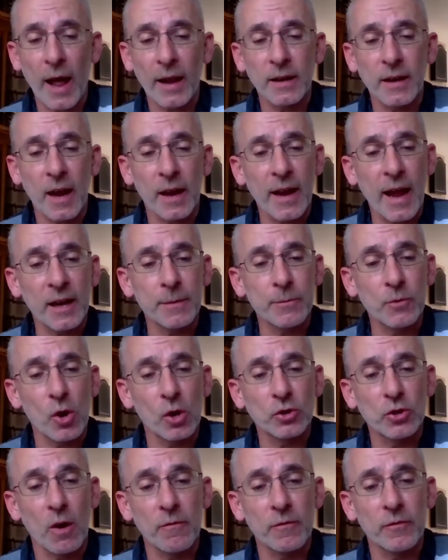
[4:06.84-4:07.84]
and Adam
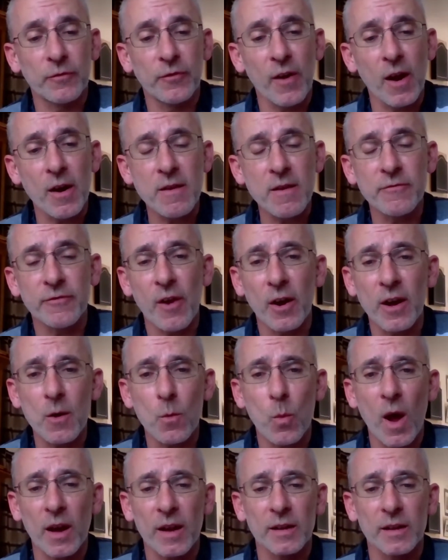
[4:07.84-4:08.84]
got on very, very
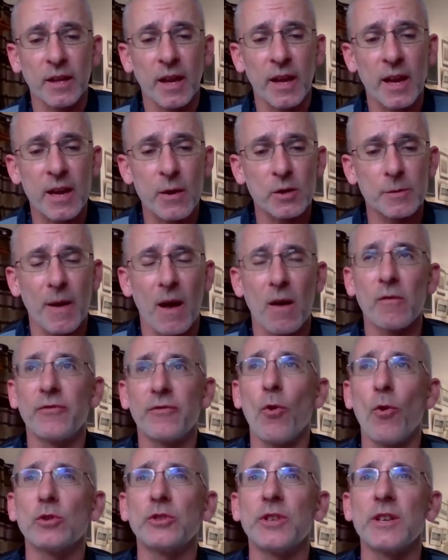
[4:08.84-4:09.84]
well indeed. He was about
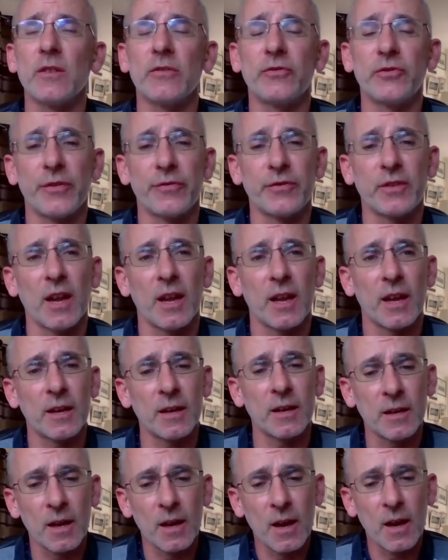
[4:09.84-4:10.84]
14 or
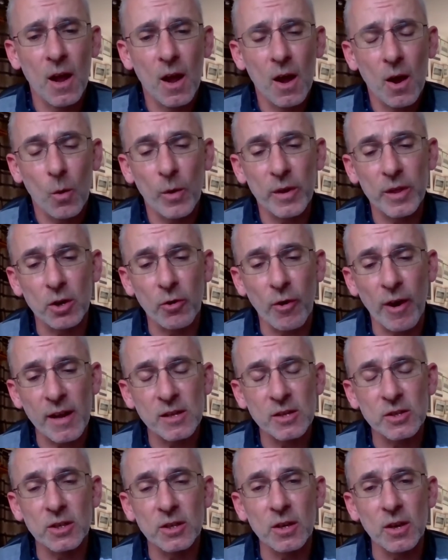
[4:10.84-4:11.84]
15 with
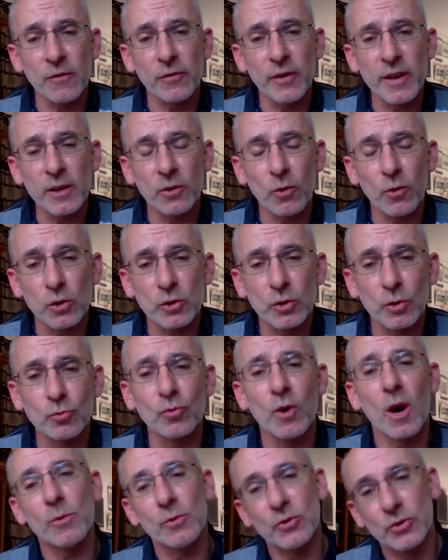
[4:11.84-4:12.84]
Lorraine's lovely daughter,
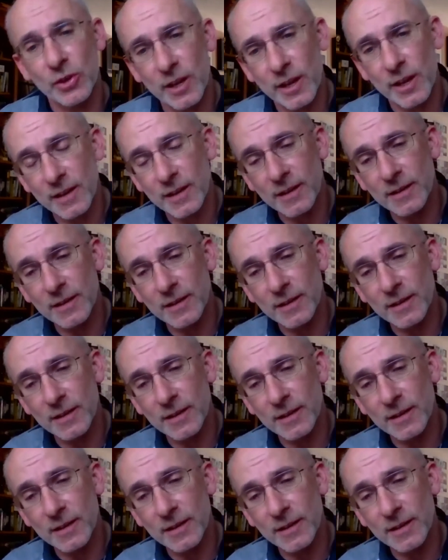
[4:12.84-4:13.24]
Rosie.